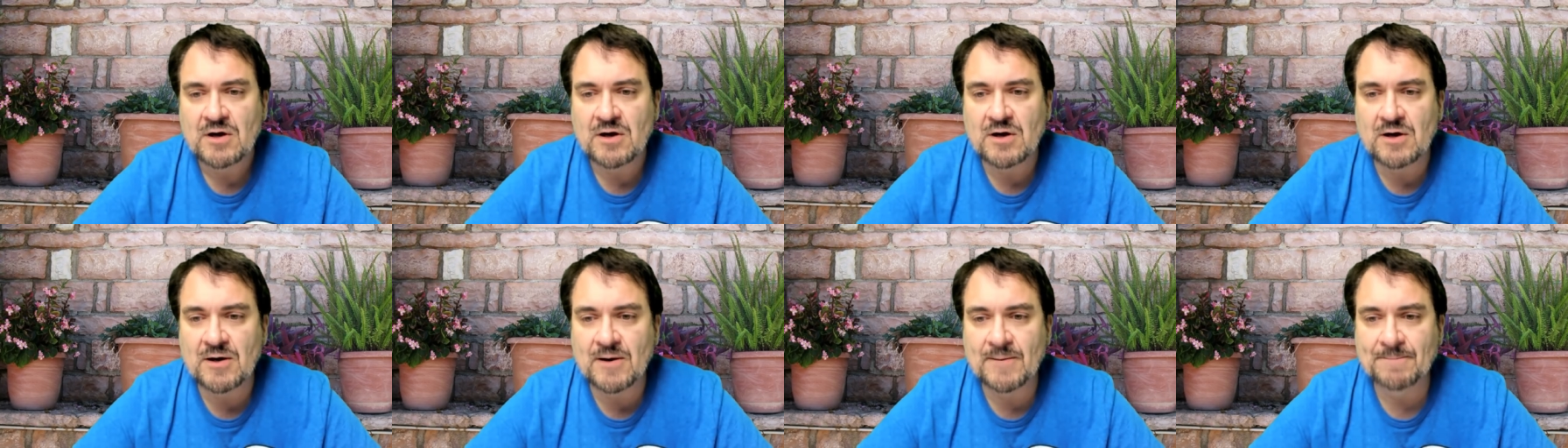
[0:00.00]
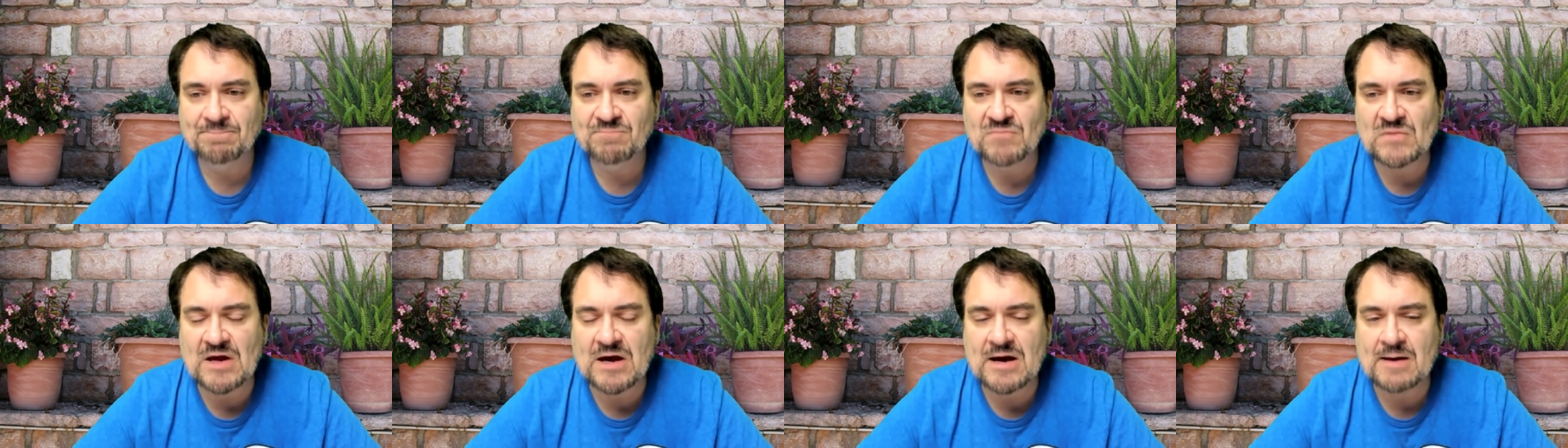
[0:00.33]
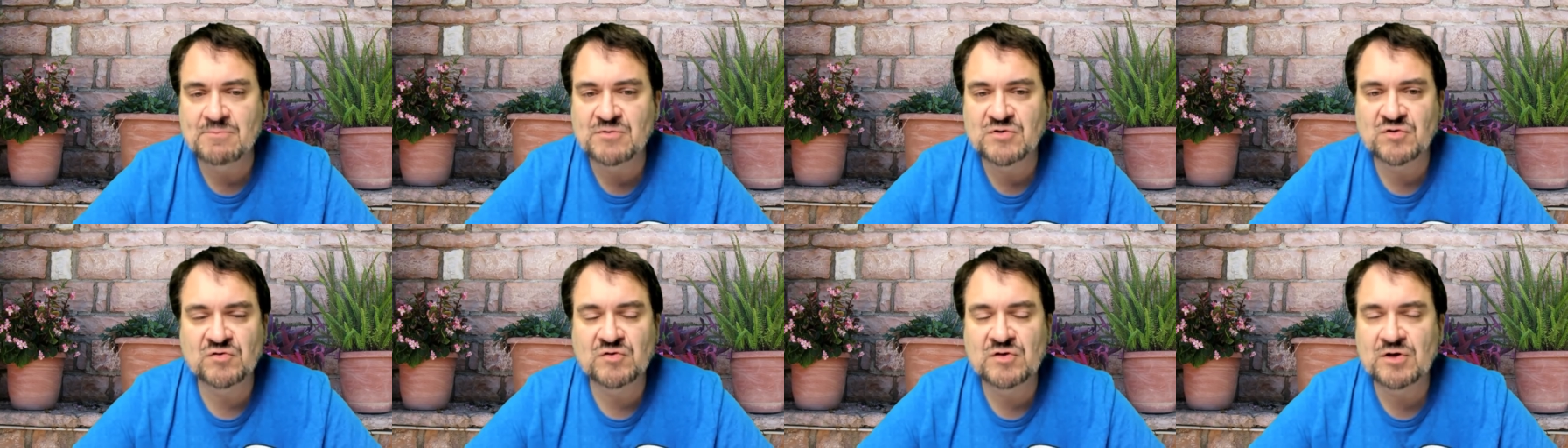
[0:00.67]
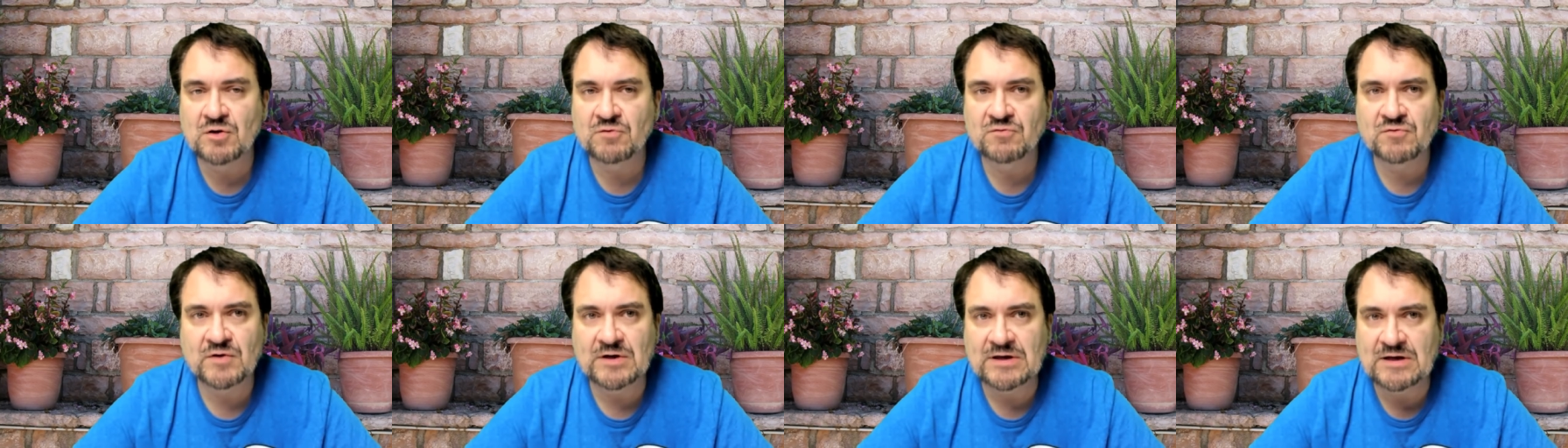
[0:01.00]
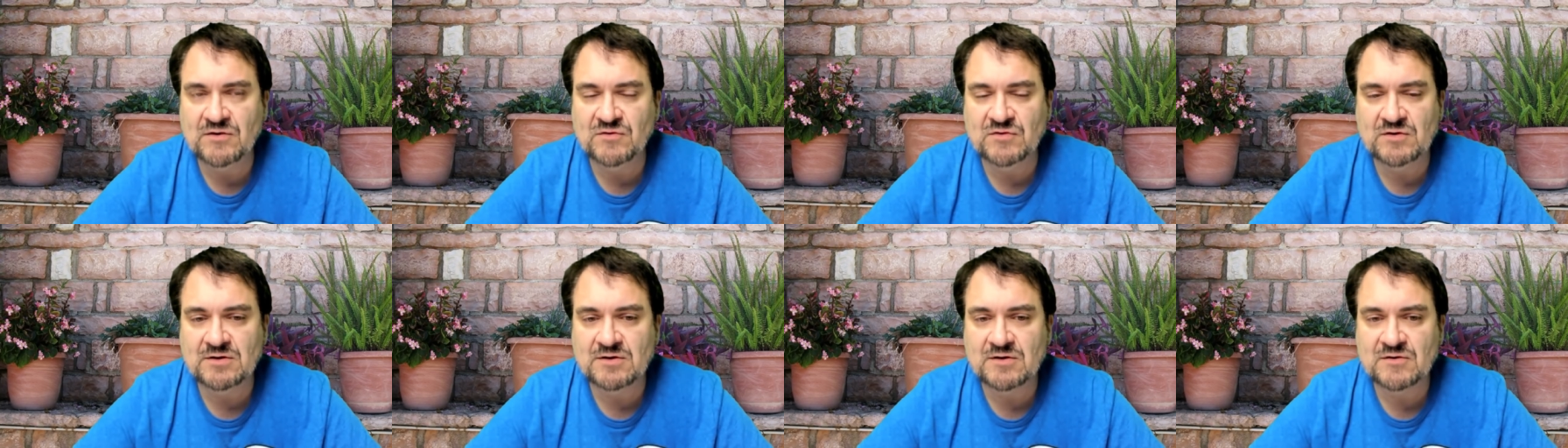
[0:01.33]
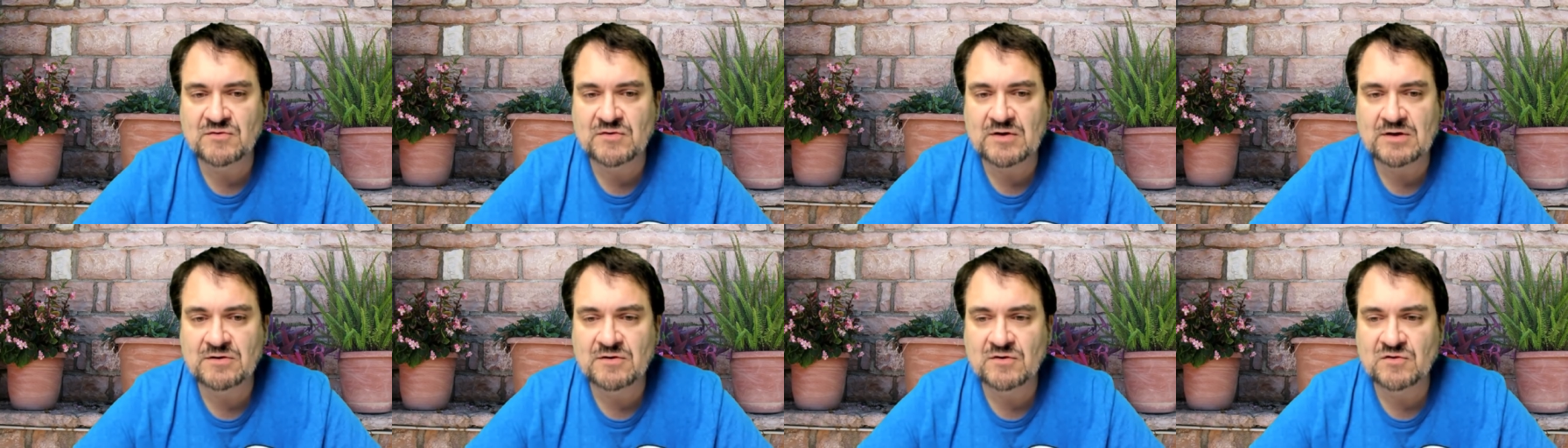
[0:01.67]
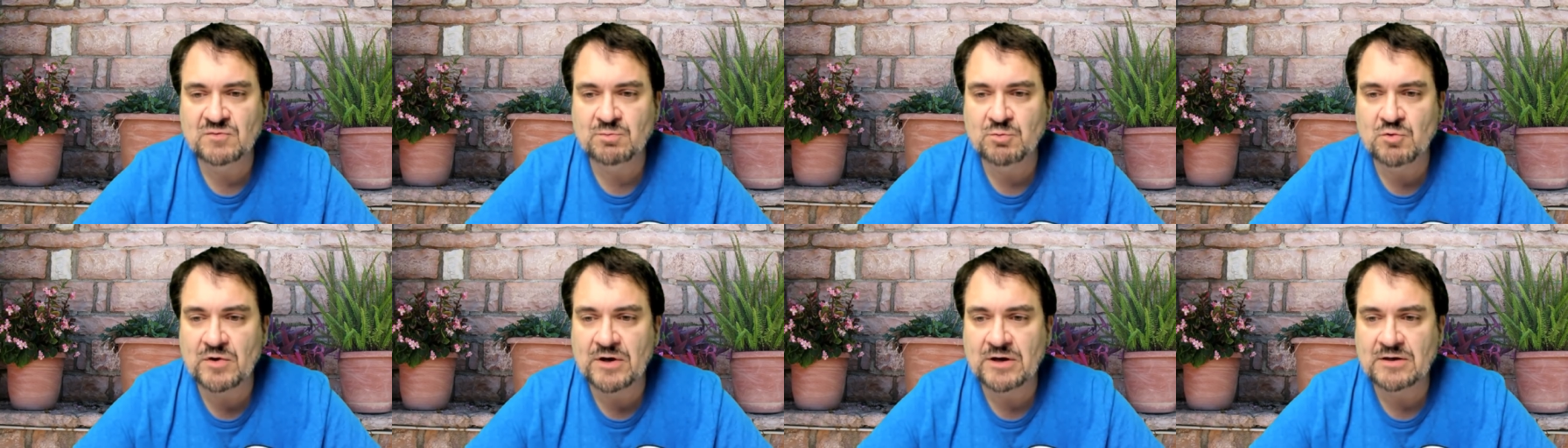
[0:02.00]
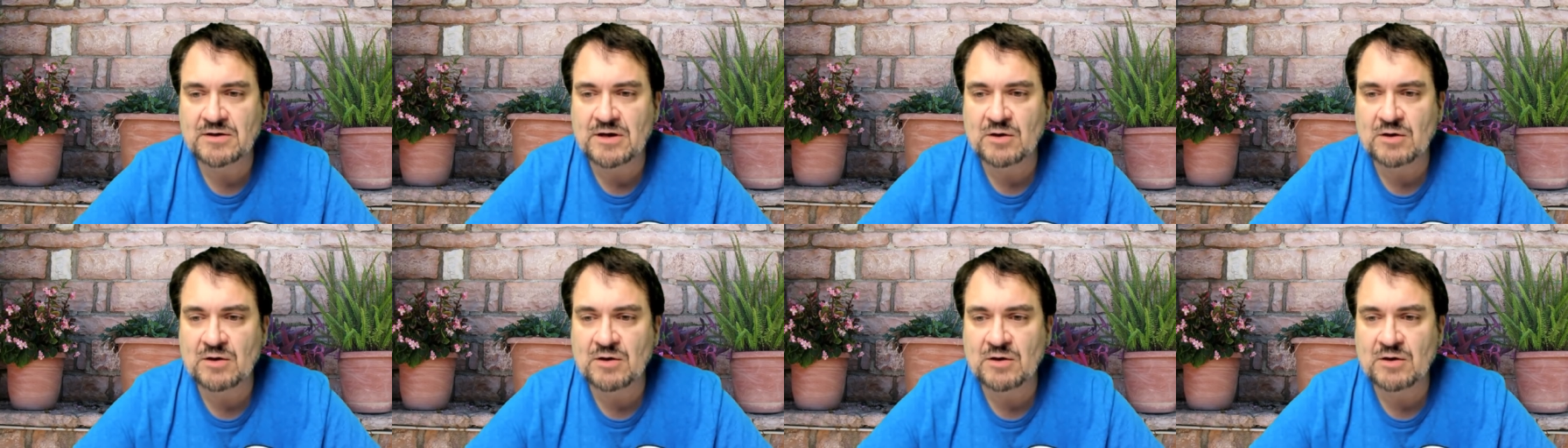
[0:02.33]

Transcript: Um, I'm just here for easiness at this point,